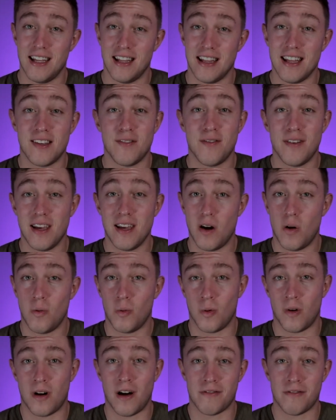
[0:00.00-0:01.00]
this video
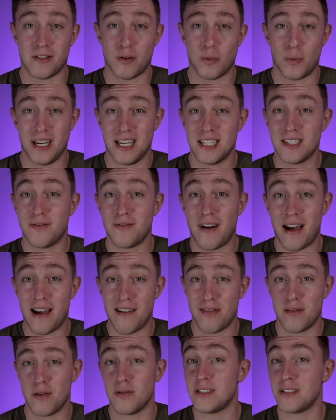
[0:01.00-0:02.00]
will cover weeks
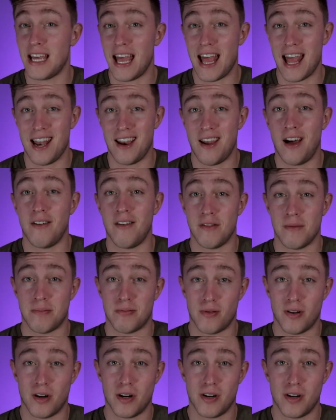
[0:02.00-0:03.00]
5 through 10 of the
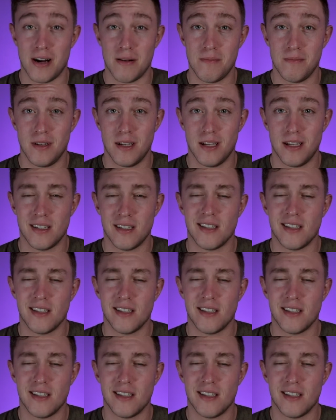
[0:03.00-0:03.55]
program.